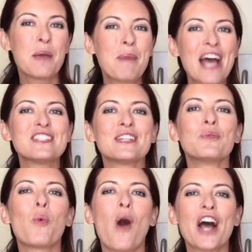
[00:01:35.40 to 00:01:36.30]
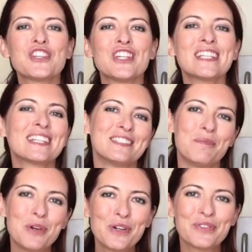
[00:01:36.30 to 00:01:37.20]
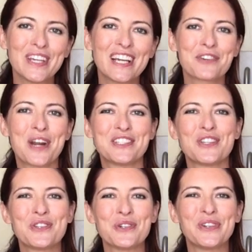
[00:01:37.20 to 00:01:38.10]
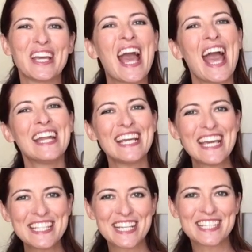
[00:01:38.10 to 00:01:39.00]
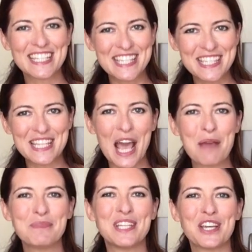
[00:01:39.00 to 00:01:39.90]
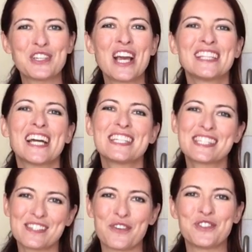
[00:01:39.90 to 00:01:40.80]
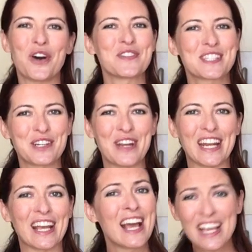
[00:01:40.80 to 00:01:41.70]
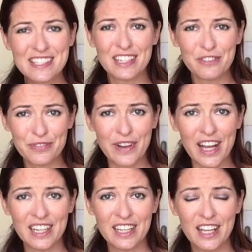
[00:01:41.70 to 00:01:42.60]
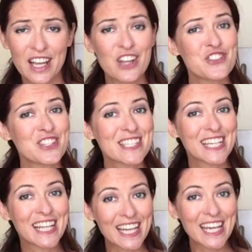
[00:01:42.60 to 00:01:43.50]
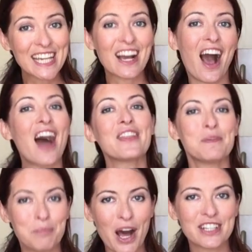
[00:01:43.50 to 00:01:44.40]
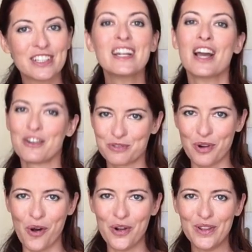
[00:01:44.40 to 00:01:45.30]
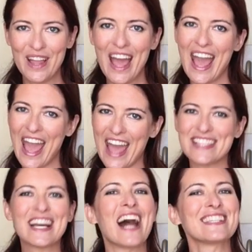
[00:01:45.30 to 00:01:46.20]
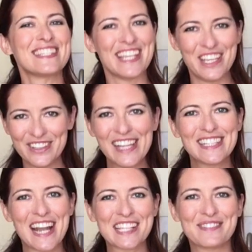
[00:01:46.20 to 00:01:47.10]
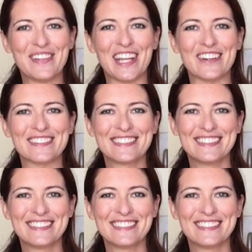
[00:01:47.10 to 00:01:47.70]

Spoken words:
Imagine watching the movie Ratatouille and eating the same dish that is served on screen. Isn't it fun? Just click on the button and roll, and I'll see you in the next video.